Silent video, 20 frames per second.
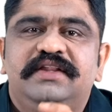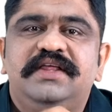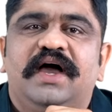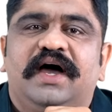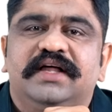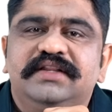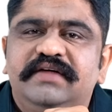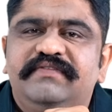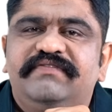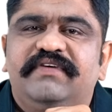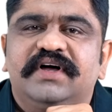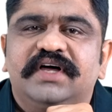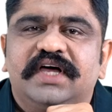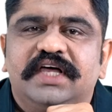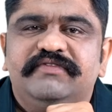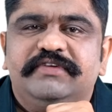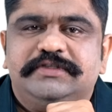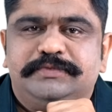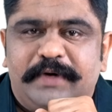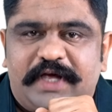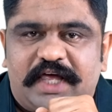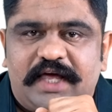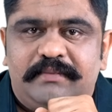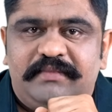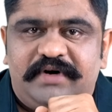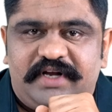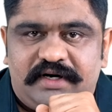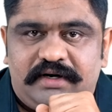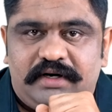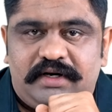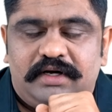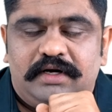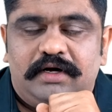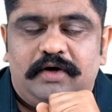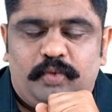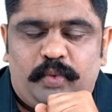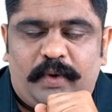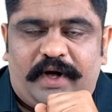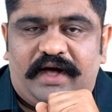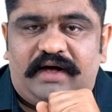The other fungi which became deadlier
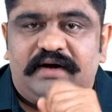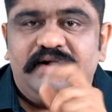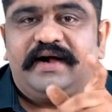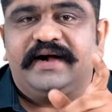were